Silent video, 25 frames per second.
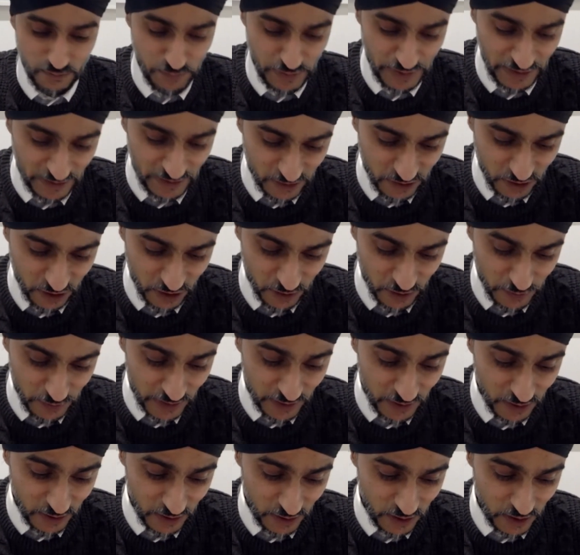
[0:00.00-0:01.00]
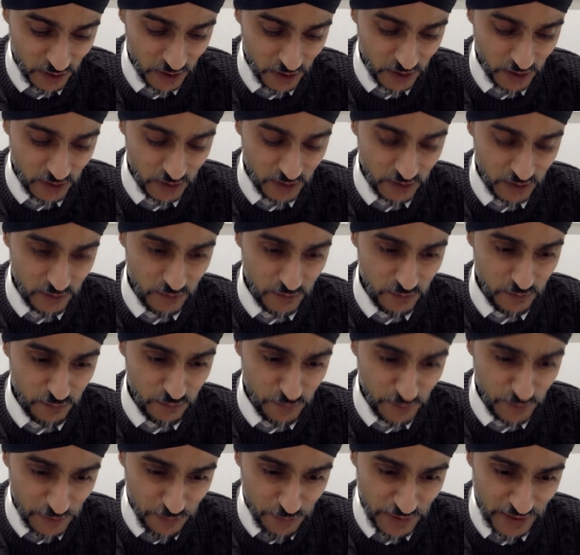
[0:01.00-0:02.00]
determined,
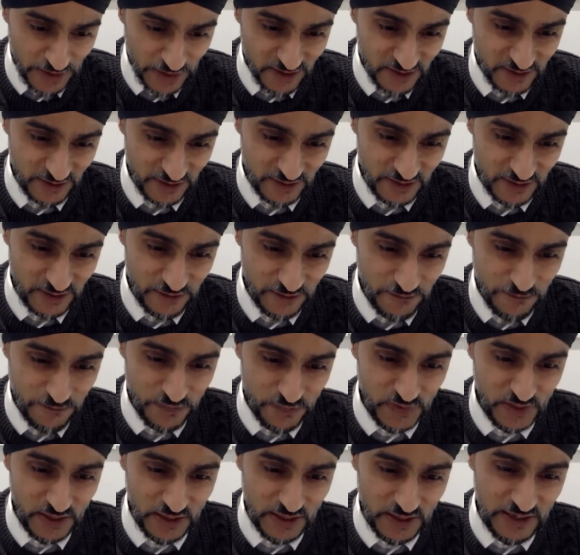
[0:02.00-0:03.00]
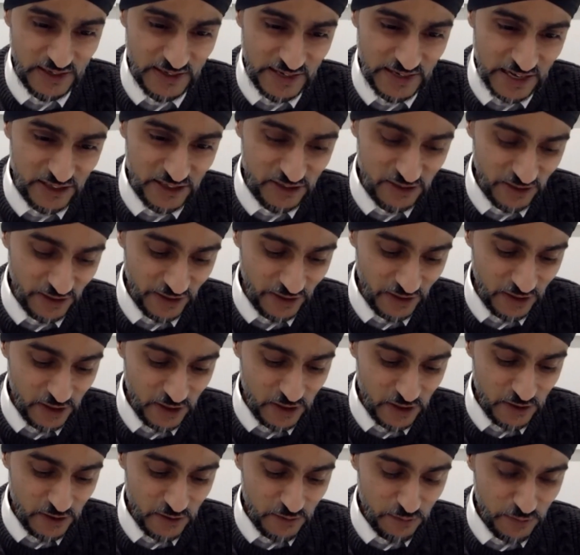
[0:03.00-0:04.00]
be patient, and
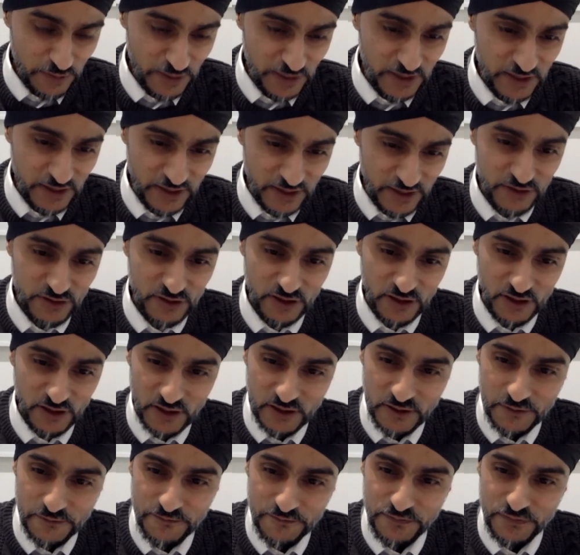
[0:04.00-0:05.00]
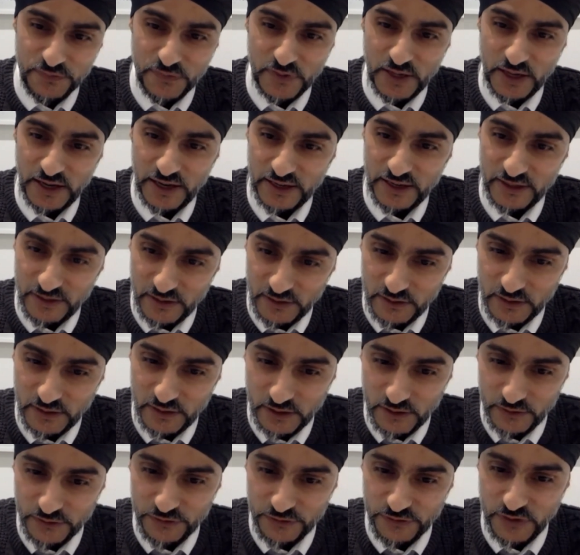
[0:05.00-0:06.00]
actually be keen to learn. And
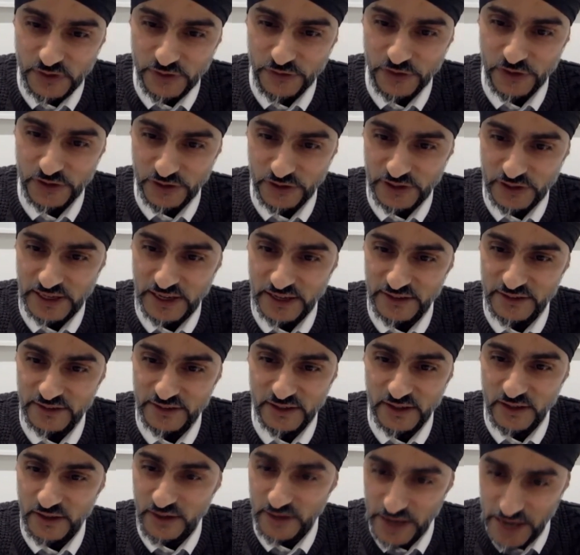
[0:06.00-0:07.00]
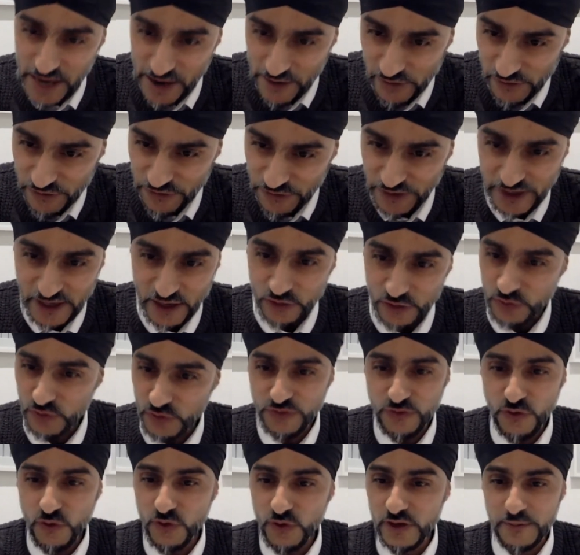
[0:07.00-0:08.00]
if you do that, everything else will
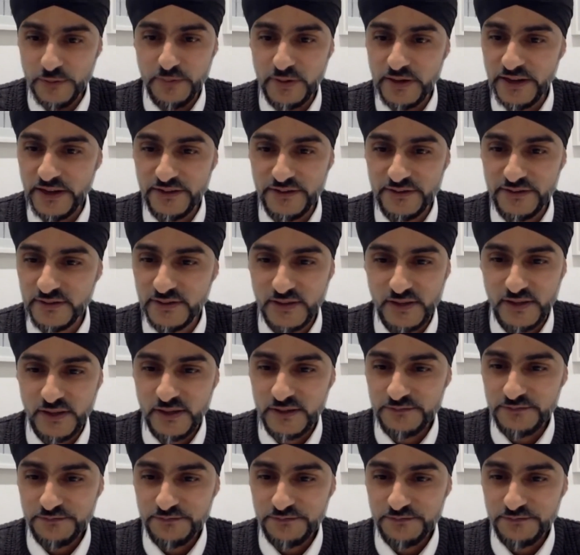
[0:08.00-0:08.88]
fall in place.